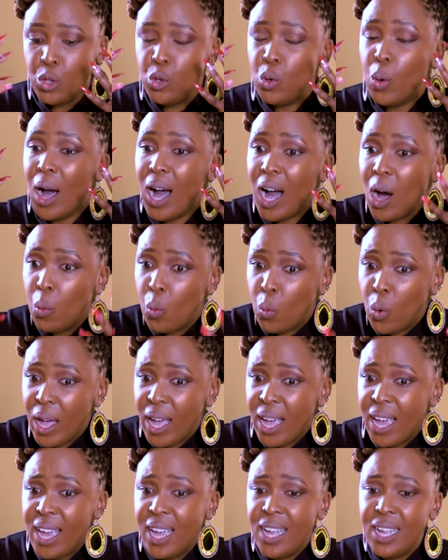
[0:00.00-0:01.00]
You are
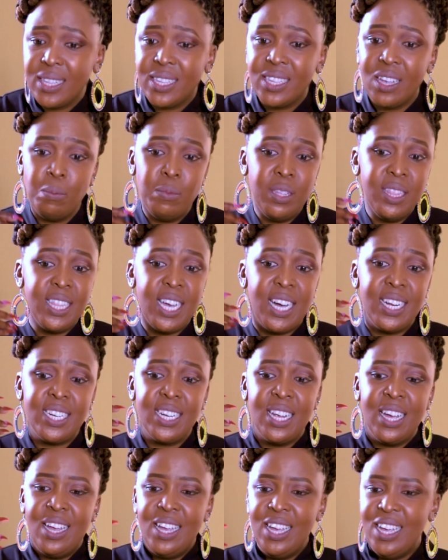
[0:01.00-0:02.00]
aware. It's something that
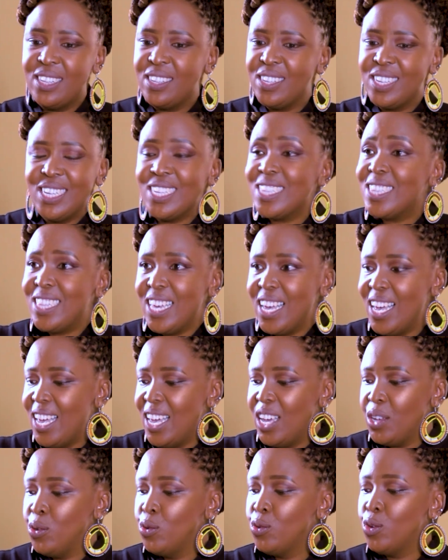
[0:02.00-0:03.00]
it's just
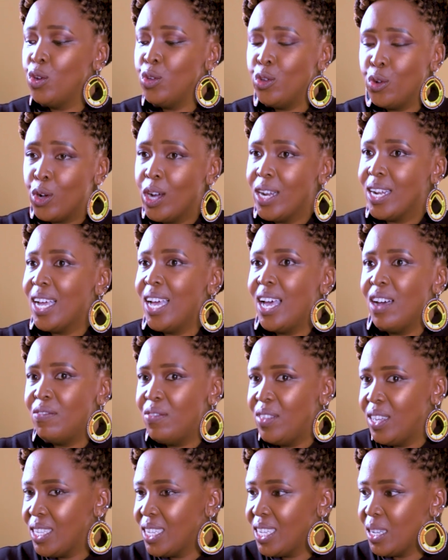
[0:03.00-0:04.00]
there. You know you're gonna have
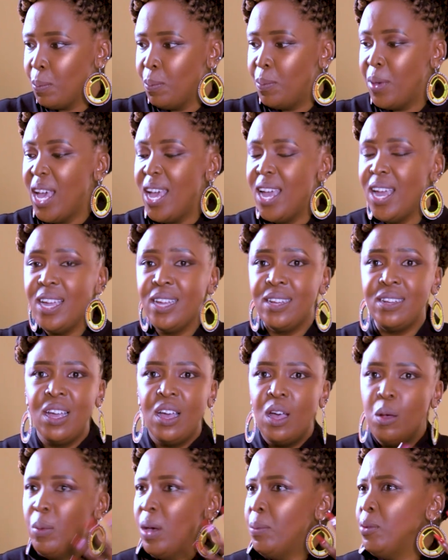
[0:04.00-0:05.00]
this champagne.
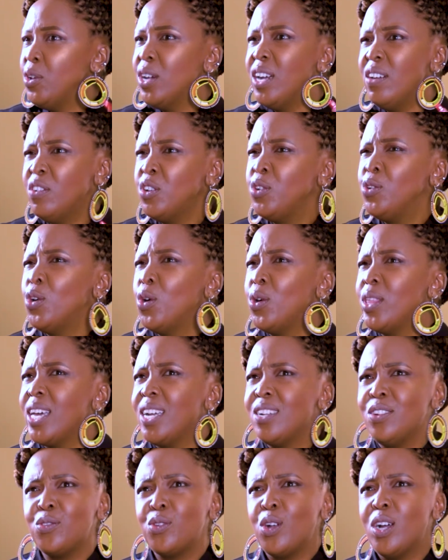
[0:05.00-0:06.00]
Maybe you even know
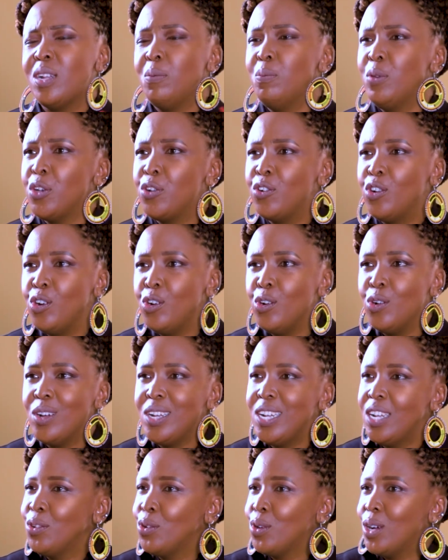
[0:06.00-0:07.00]
that it's gonna be good
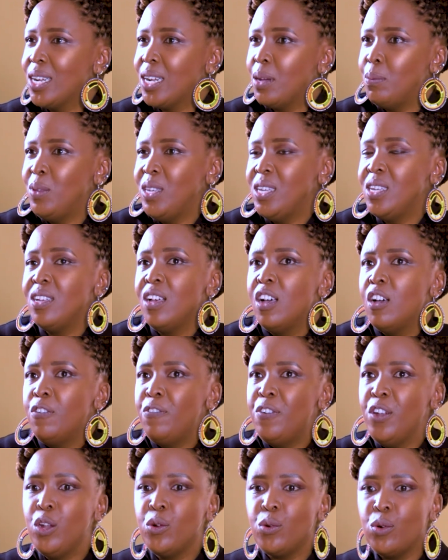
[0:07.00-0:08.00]
and you're gonna be
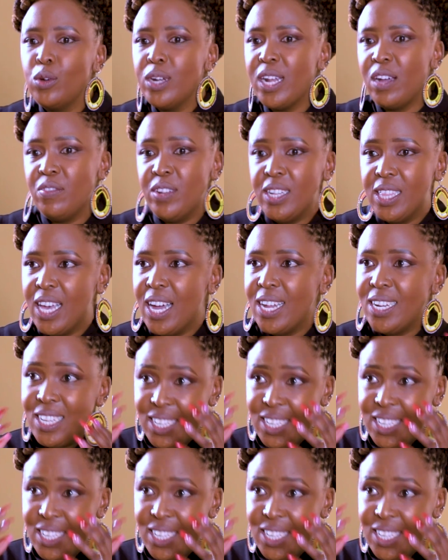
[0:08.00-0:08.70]
feeling good after that.